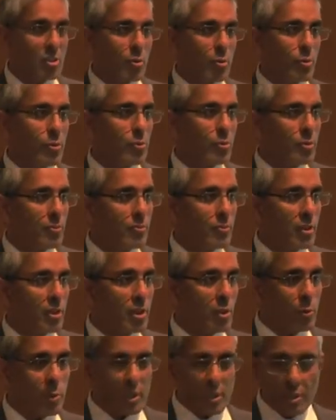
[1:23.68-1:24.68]
go through them
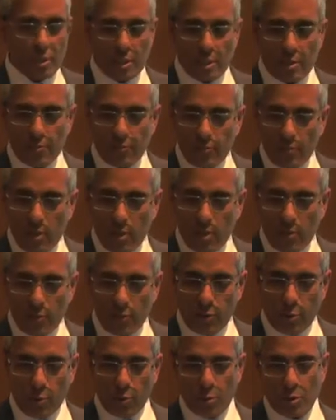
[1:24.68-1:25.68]
very quickly
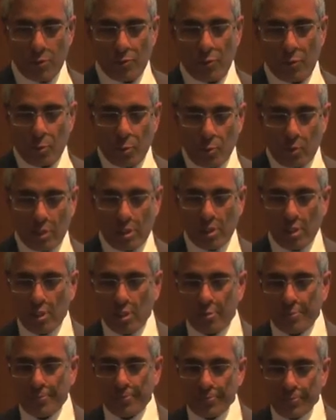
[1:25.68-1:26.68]
for those of you who are not
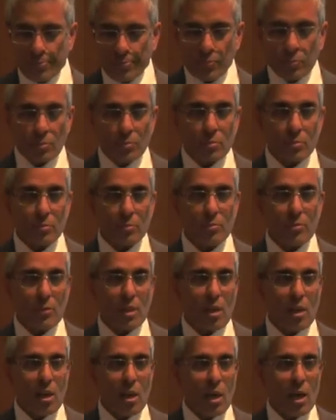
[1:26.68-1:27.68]
here.
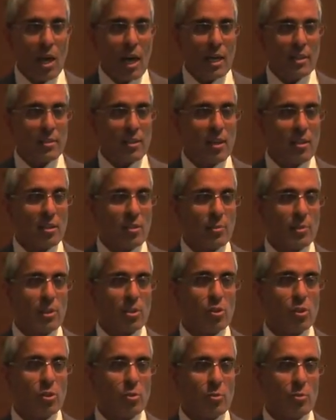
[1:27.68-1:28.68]
I talked about the
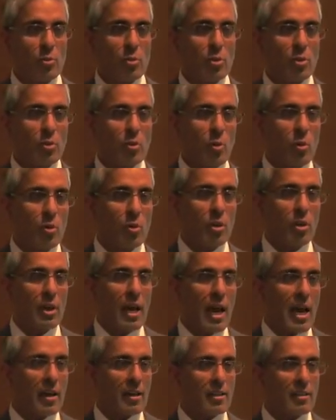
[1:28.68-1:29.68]
two core
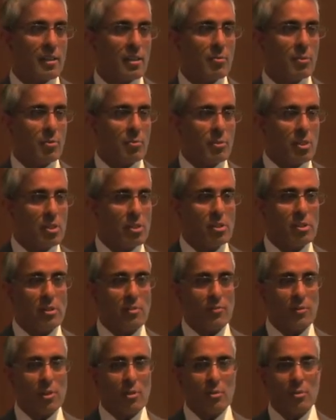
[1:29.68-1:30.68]
academic missions
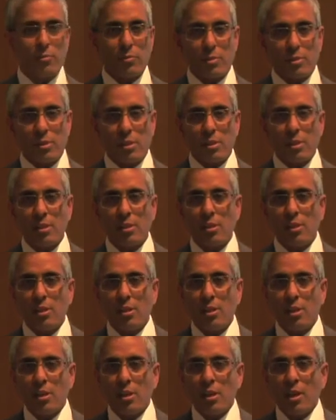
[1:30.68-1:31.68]
of the university
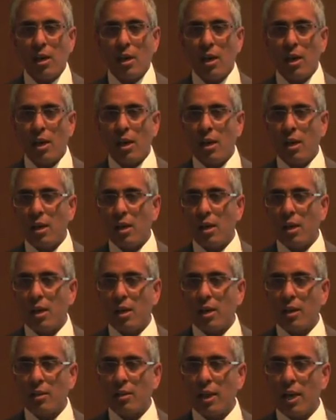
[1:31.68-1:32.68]
uh,
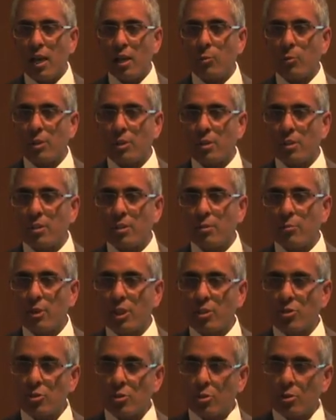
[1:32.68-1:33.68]
and how we need to
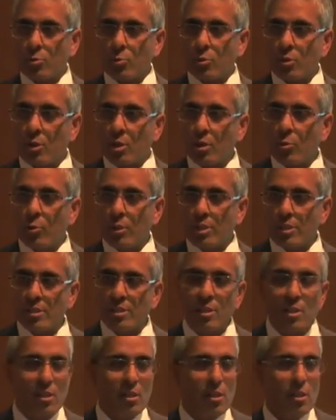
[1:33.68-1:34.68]
make sure we're
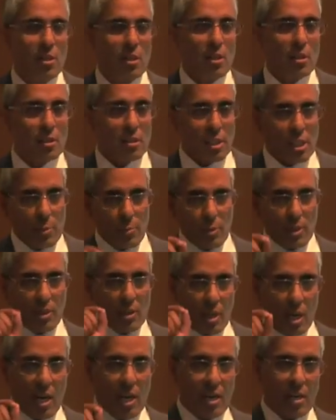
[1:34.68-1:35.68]
always keeping
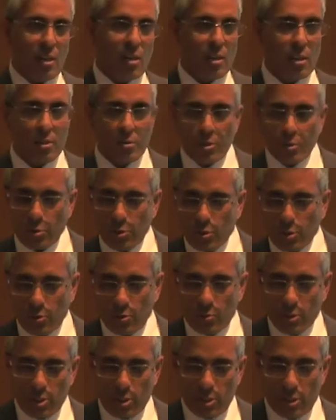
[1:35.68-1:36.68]
our eye on those two
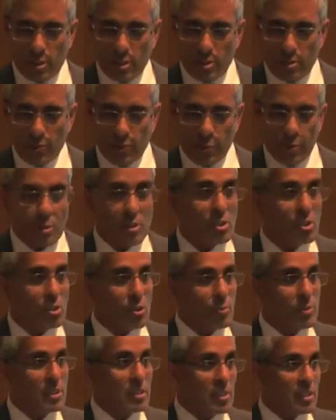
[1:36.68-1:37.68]
missions. First,
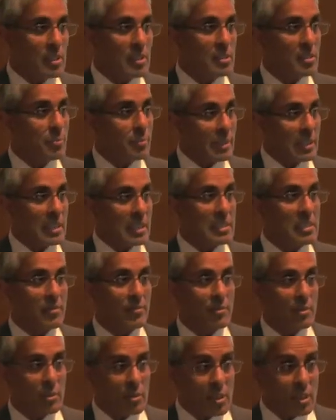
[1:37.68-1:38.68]
UBC is a place
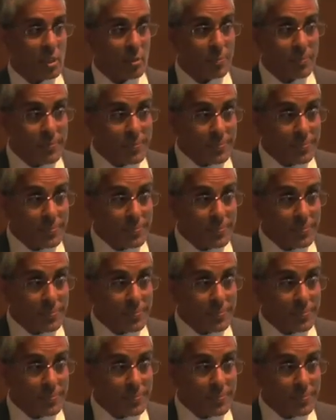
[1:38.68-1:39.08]
of learning.